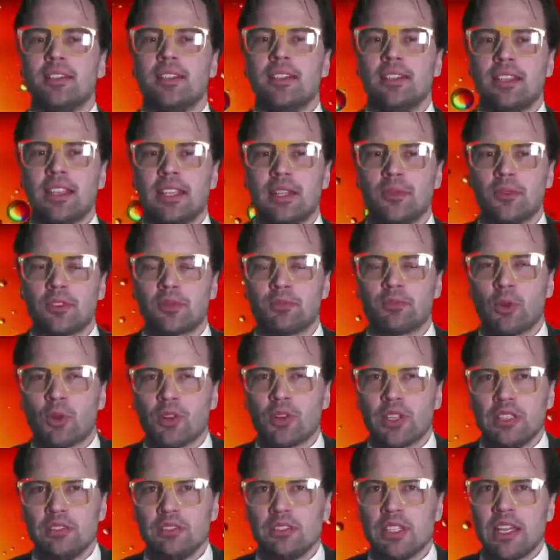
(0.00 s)
He was born
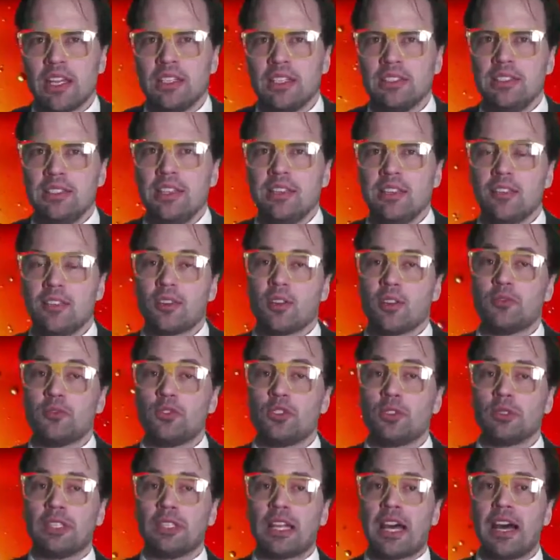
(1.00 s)
in 19th of
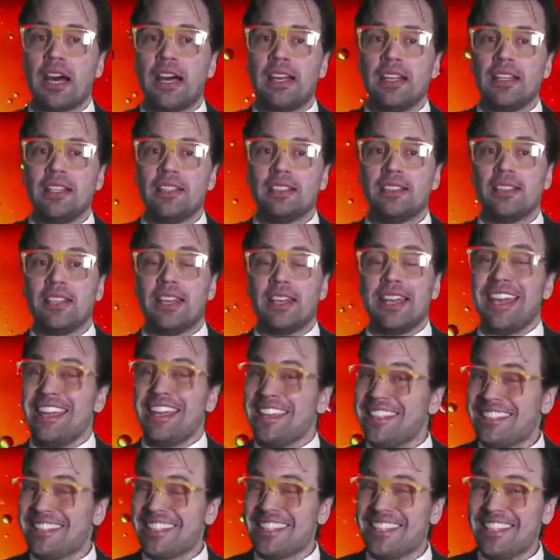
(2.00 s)
July,
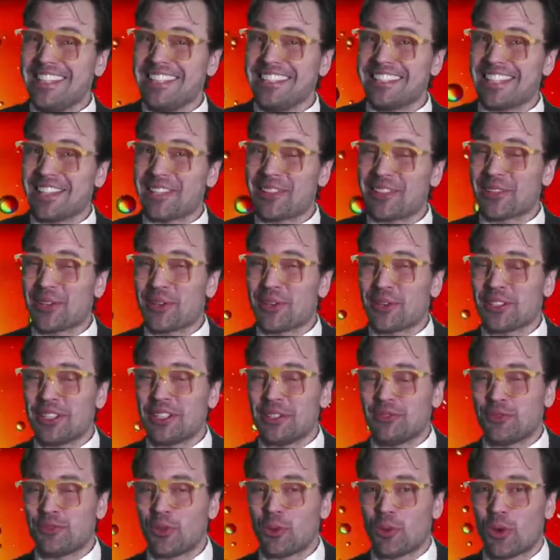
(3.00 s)

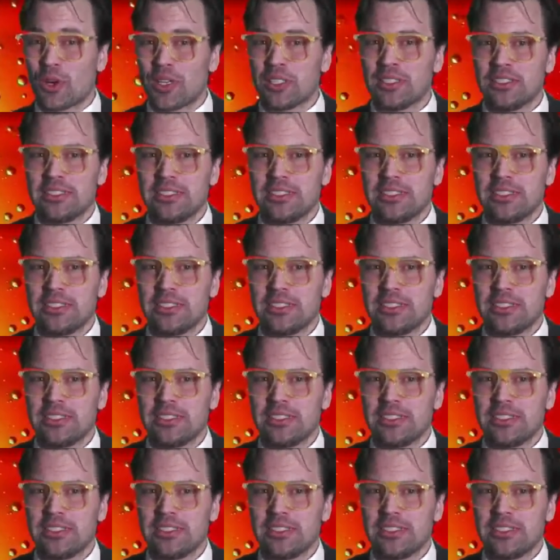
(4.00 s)
1834,